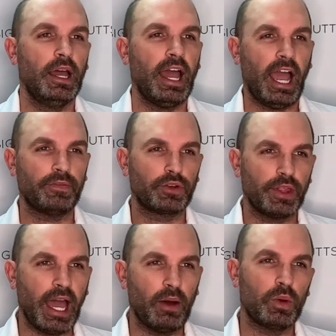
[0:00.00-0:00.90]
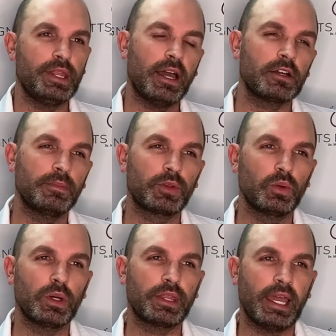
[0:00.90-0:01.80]
After that, we then come through
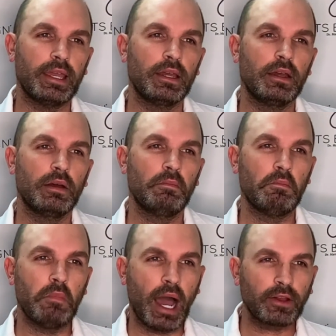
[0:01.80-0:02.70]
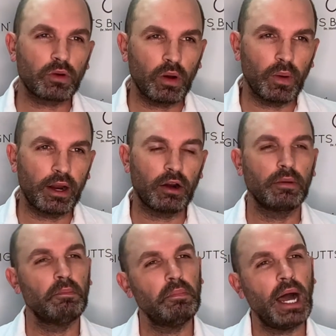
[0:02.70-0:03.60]
with a micro-air
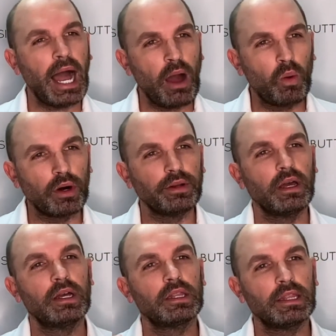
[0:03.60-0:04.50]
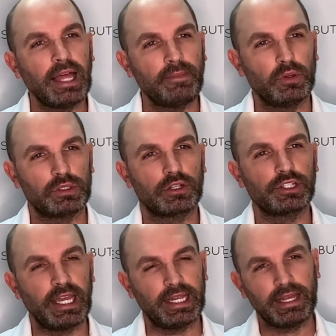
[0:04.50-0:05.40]
powered liposuction
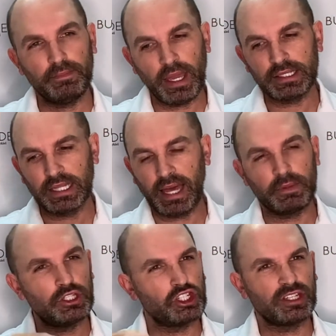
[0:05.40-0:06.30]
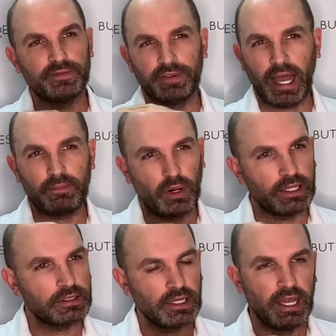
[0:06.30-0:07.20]
cannula. And basically that means it just
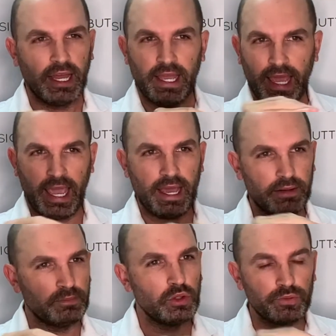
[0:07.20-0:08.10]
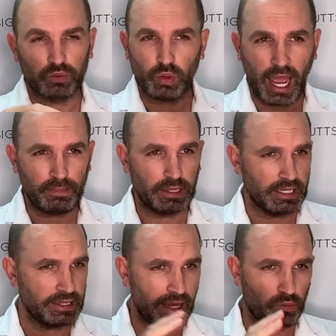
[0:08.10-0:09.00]
vibrates and moves rapidly.
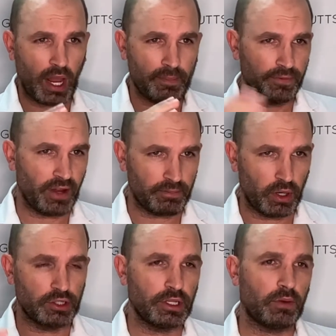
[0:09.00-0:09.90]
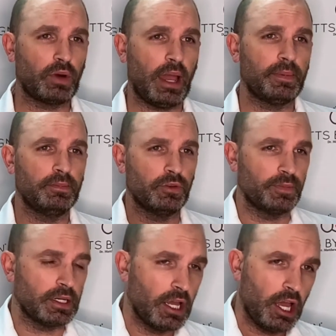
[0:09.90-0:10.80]
And that rapid vibration, that rapid
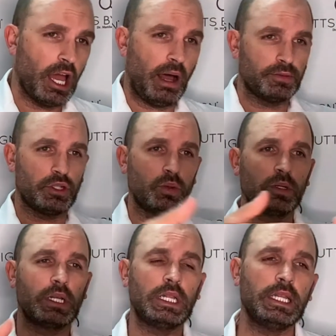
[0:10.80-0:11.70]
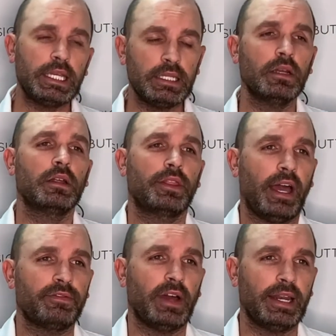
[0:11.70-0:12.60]
movement helps to clean
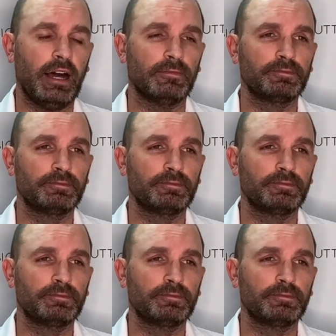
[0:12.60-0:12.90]
that fat out.